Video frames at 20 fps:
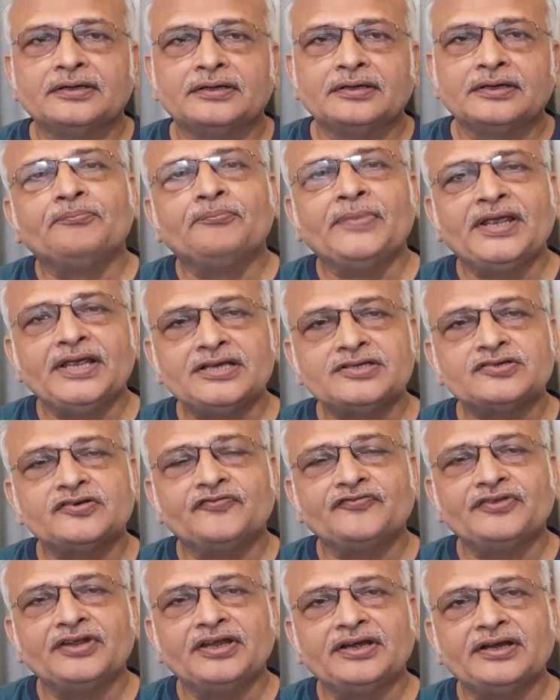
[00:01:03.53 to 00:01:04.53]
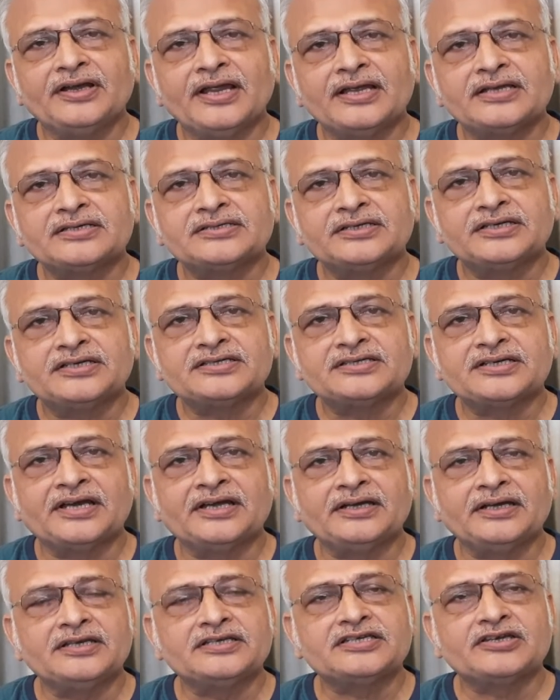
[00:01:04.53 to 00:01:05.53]
The base of the index is
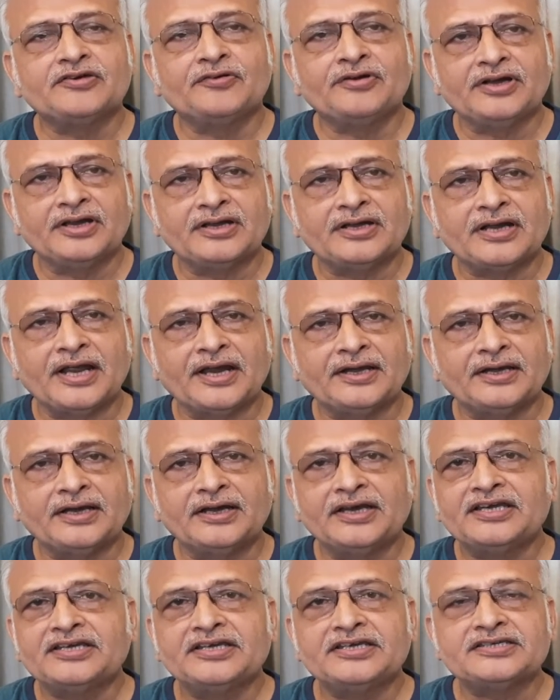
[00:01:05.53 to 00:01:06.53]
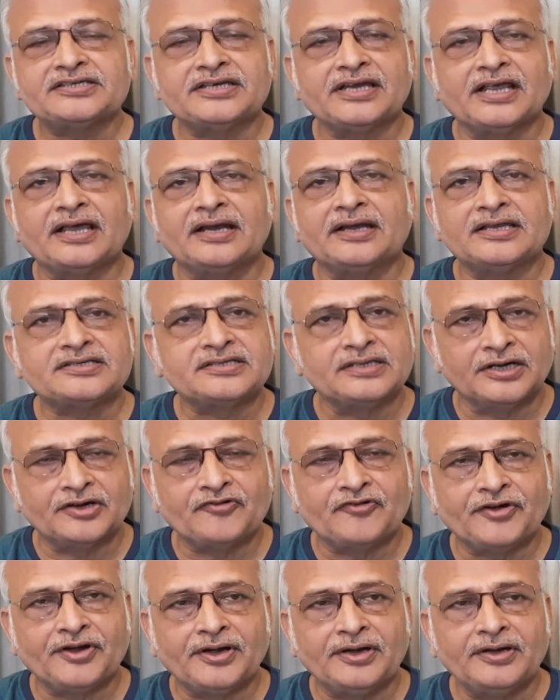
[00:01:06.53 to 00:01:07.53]
1979, it is taken as
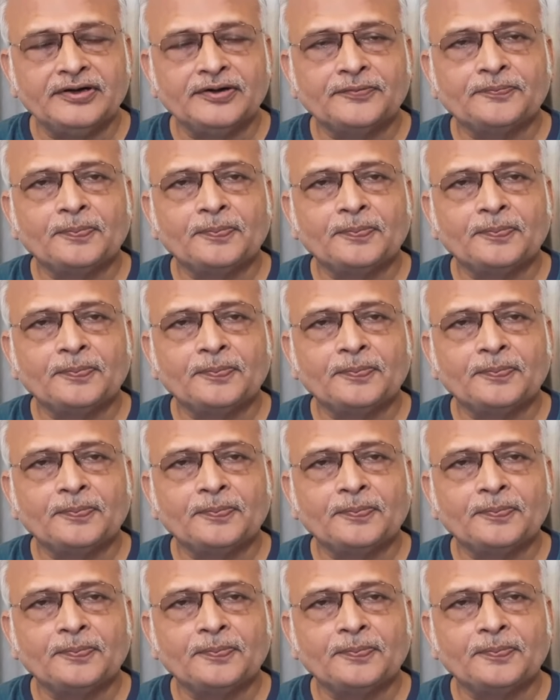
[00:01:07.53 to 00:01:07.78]
100.